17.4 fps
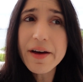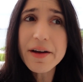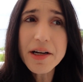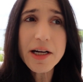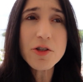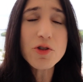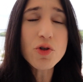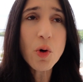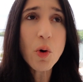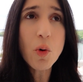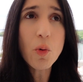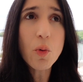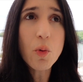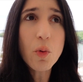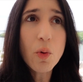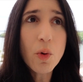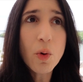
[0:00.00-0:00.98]
that I
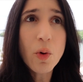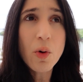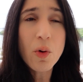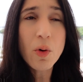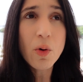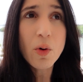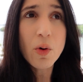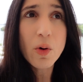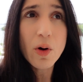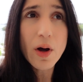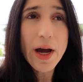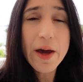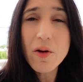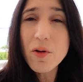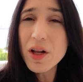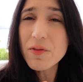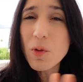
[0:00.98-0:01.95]

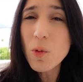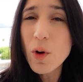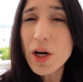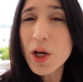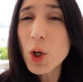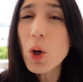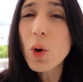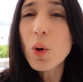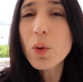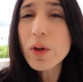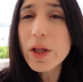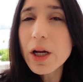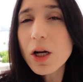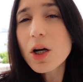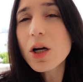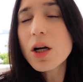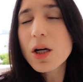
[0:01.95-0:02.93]
don't even want to go
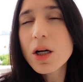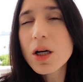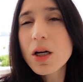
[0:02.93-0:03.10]
there